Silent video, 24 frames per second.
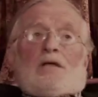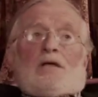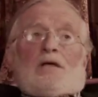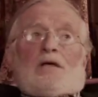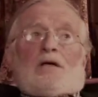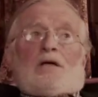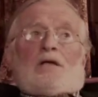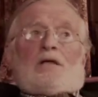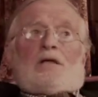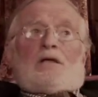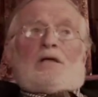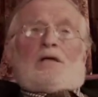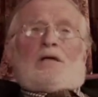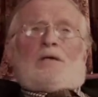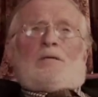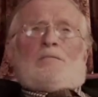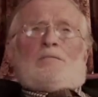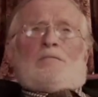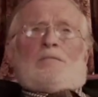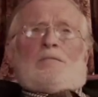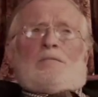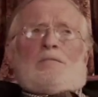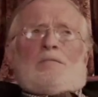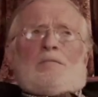
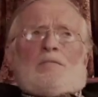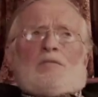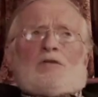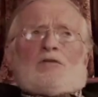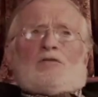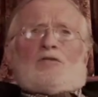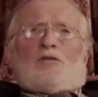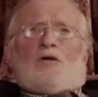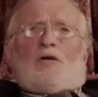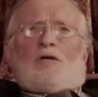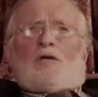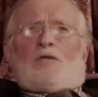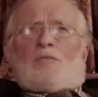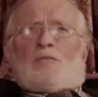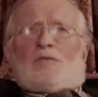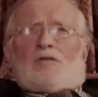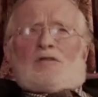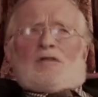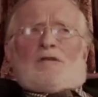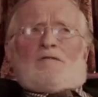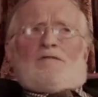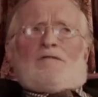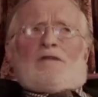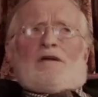And but John
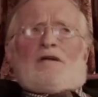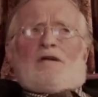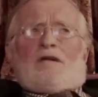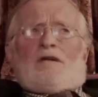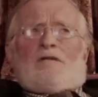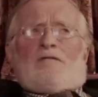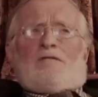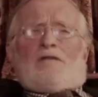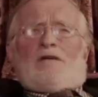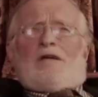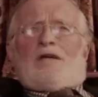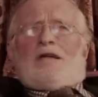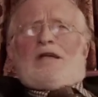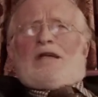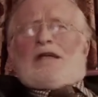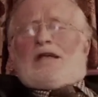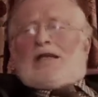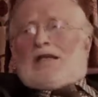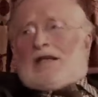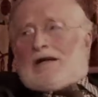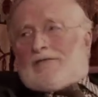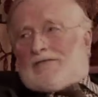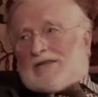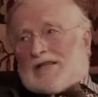was a very, very
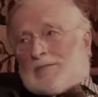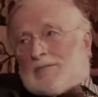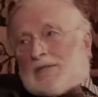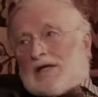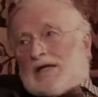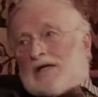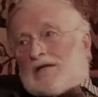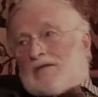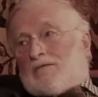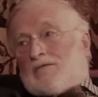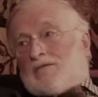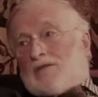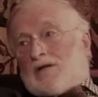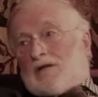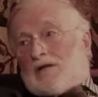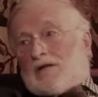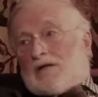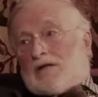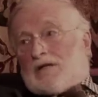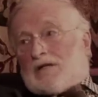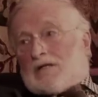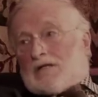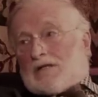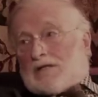loving man, and
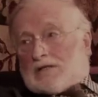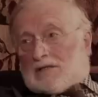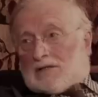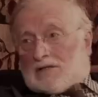very